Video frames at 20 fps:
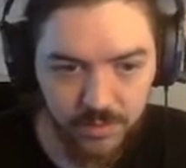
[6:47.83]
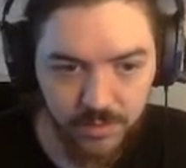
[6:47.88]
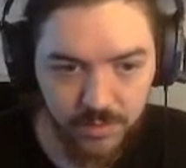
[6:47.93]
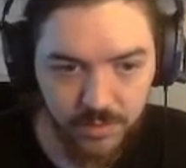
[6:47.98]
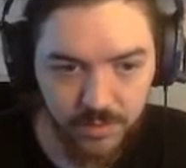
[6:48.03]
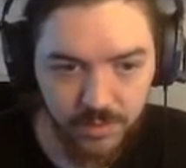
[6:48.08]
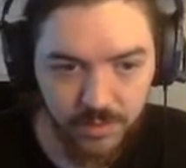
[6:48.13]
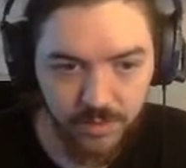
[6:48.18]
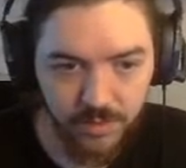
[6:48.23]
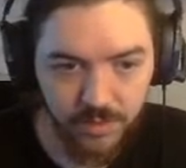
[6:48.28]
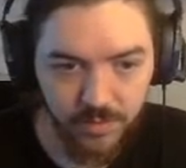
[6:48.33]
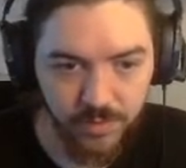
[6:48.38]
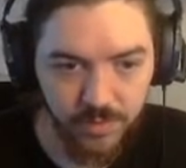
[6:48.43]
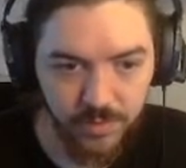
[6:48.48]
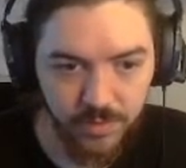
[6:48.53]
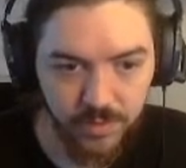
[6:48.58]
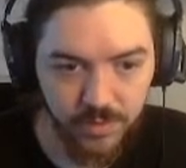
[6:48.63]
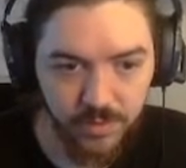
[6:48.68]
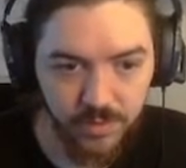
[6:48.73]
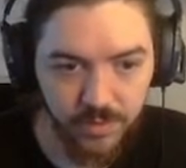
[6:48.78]
Here
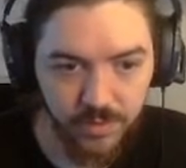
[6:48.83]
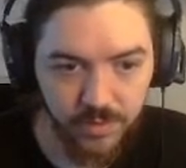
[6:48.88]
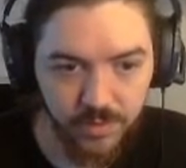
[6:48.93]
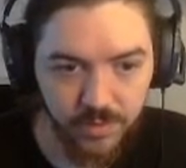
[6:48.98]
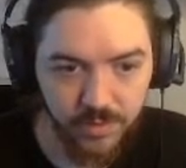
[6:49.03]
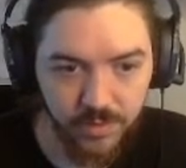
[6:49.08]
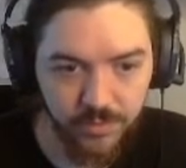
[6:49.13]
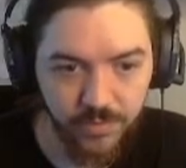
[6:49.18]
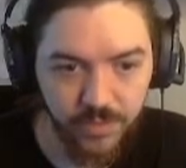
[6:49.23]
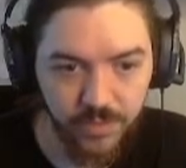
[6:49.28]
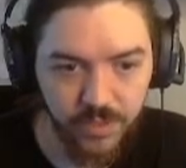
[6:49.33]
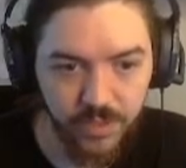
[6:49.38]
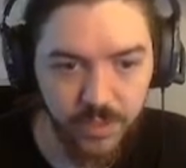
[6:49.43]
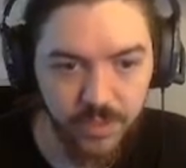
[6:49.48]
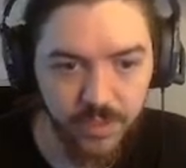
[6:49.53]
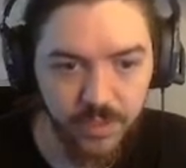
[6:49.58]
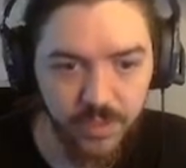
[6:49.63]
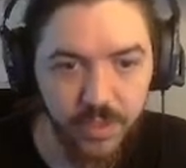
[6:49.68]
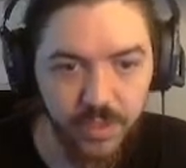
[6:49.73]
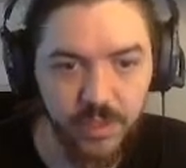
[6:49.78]
we go.
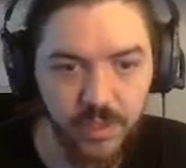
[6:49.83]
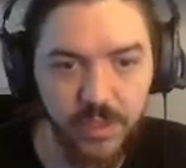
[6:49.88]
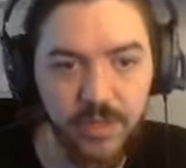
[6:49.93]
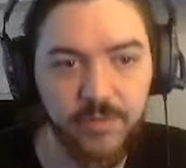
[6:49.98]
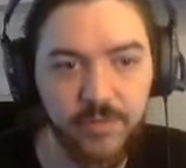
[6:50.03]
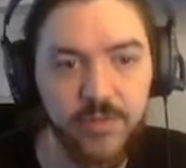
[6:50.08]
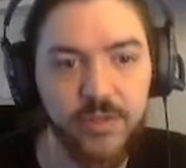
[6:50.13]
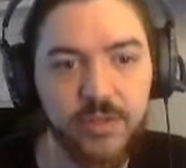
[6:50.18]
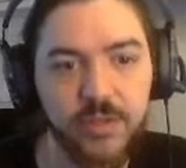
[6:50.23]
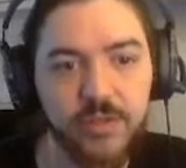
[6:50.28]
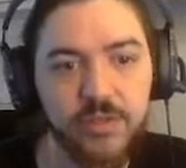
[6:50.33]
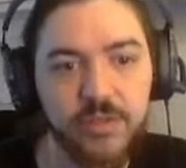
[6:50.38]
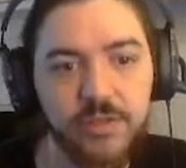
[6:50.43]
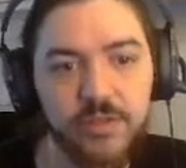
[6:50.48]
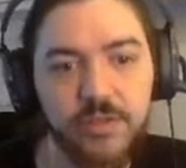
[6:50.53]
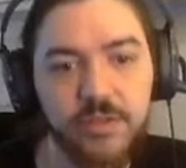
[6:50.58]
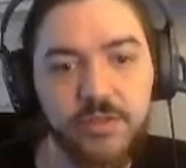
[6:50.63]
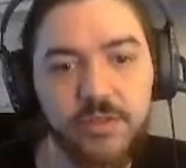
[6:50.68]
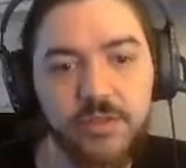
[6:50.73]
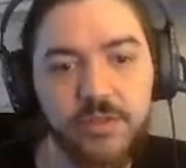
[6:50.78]
Forgotten
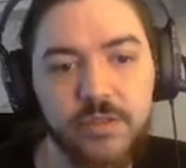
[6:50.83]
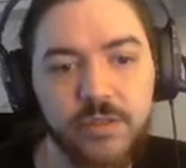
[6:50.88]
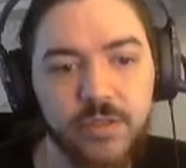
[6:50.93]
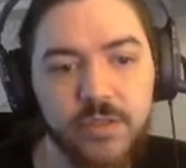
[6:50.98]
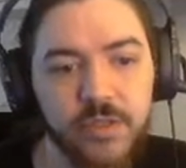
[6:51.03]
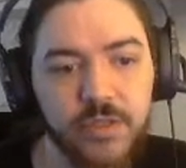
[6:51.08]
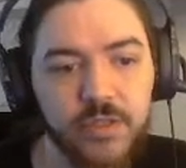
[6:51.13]
Caverns.